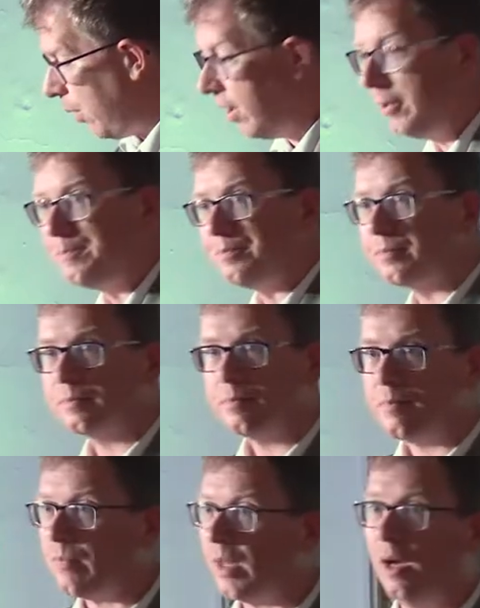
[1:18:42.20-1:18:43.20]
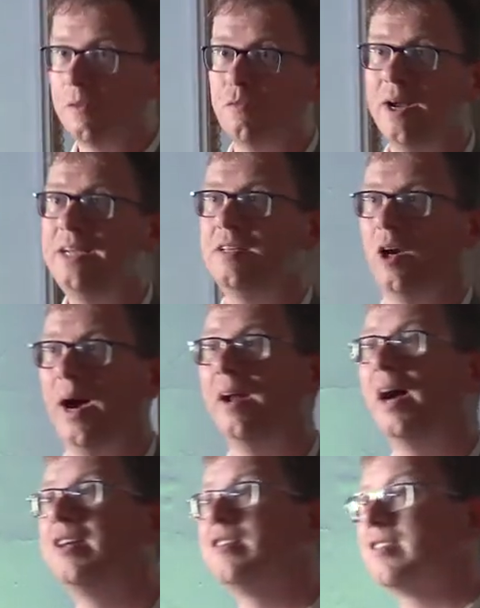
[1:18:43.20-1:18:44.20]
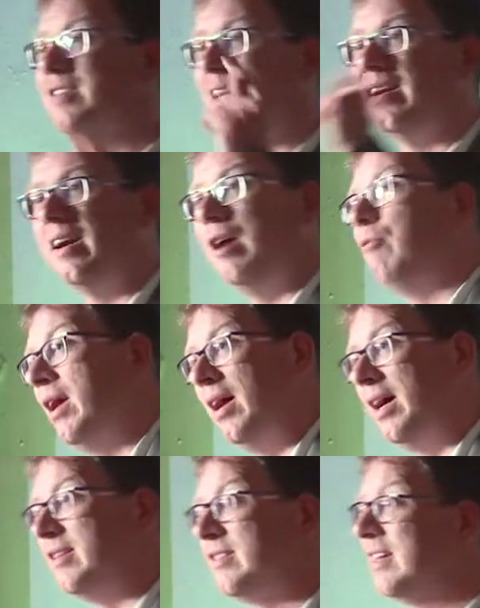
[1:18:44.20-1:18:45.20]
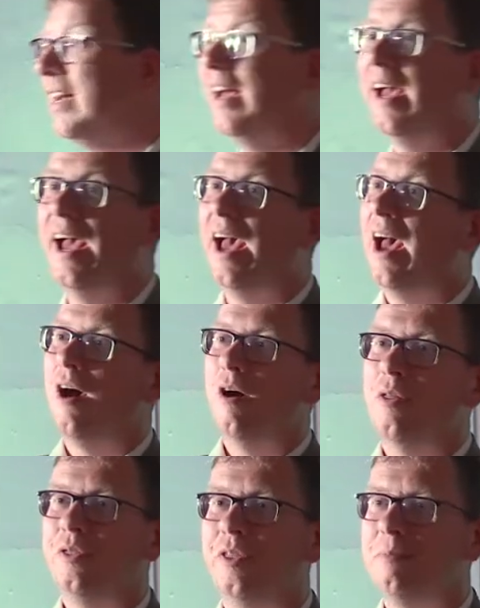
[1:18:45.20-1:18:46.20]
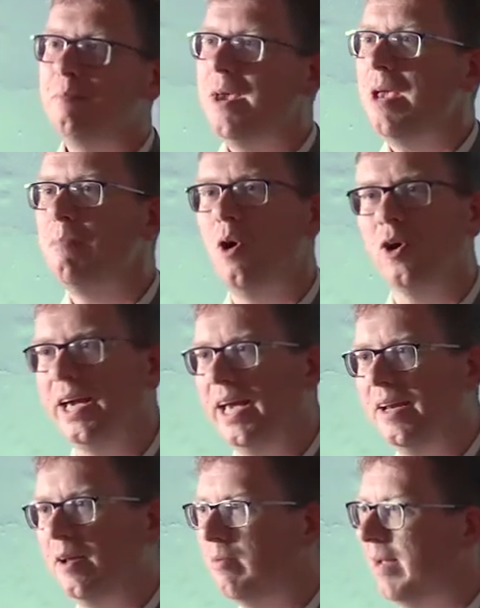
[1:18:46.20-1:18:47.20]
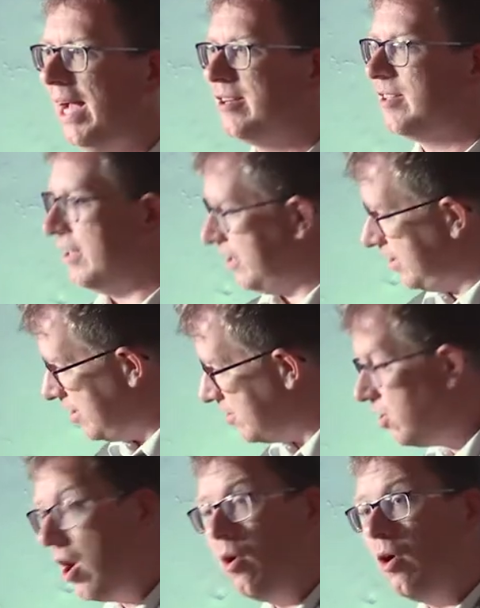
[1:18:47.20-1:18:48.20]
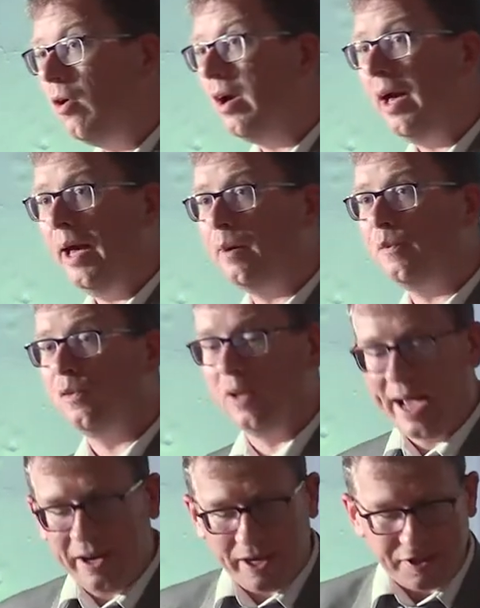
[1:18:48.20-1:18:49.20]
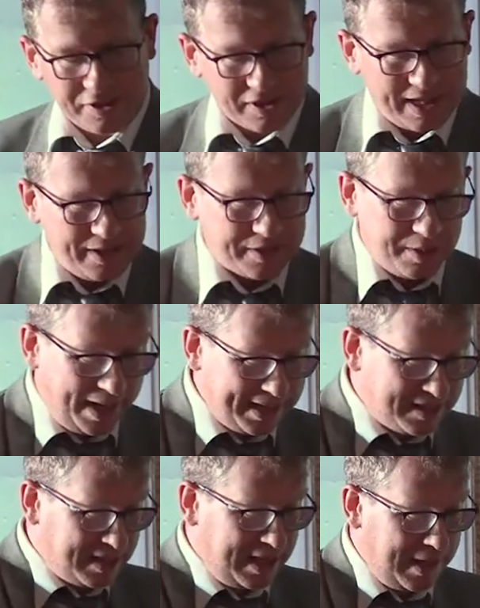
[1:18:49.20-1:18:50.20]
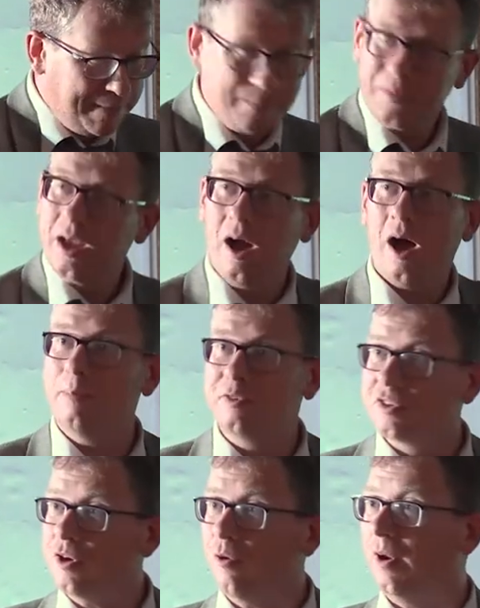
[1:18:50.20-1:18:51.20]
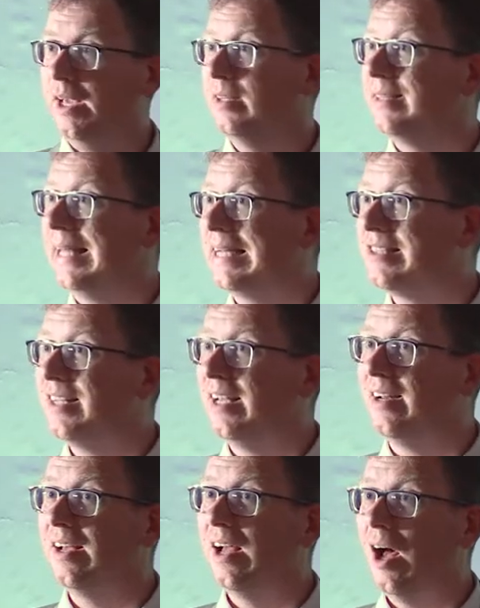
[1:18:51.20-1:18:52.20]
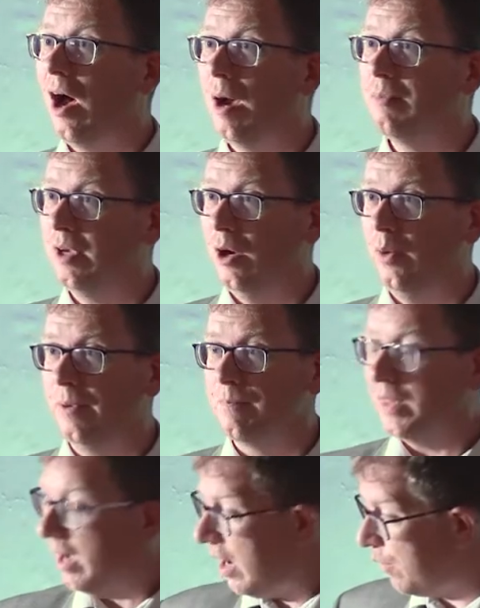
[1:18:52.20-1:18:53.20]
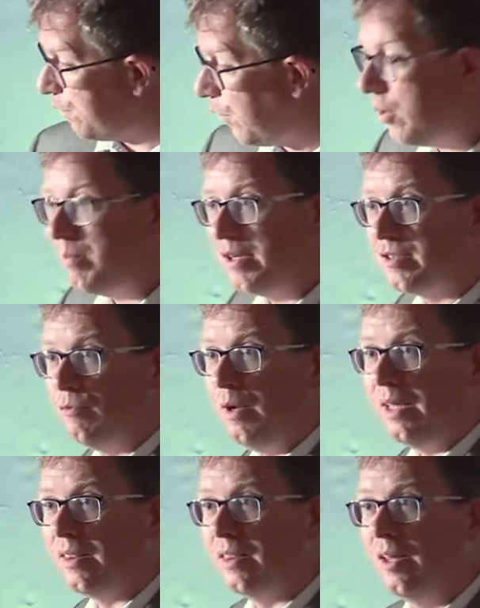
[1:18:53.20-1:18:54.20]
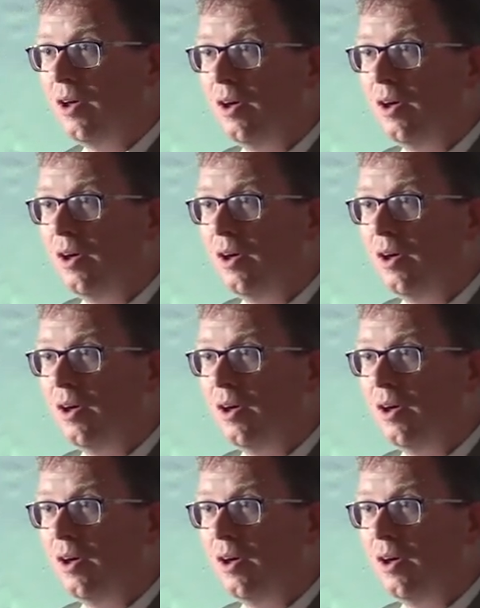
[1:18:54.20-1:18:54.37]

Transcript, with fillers: power of radio. And I suddenly realized that me mocking it in Essex is no longer helpful. And I say to my team, I'm sorry, that's it, I'm going. I phoned Mr. Reith,